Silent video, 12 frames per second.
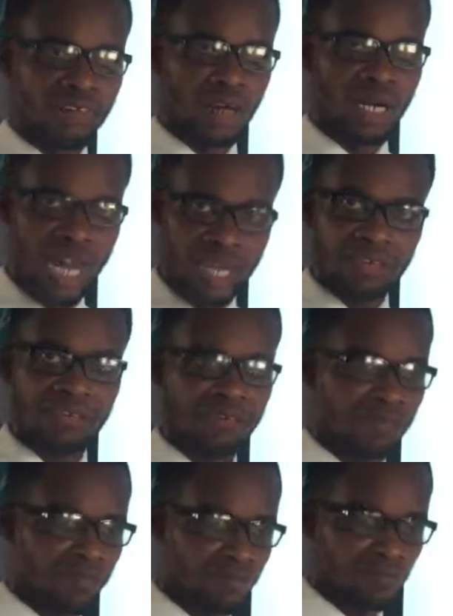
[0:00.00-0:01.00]
your
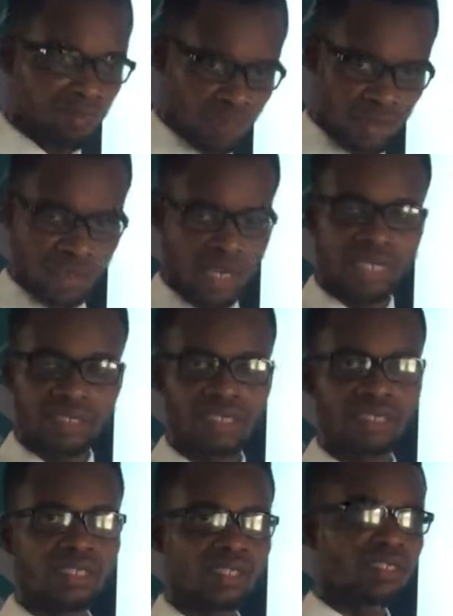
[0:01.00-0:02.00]
life
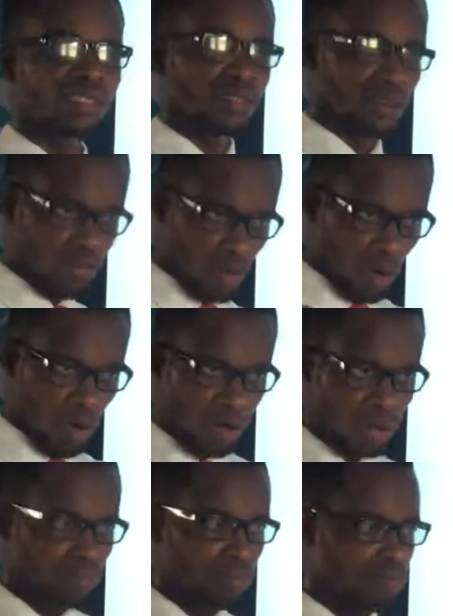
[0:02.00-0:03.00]
correctly or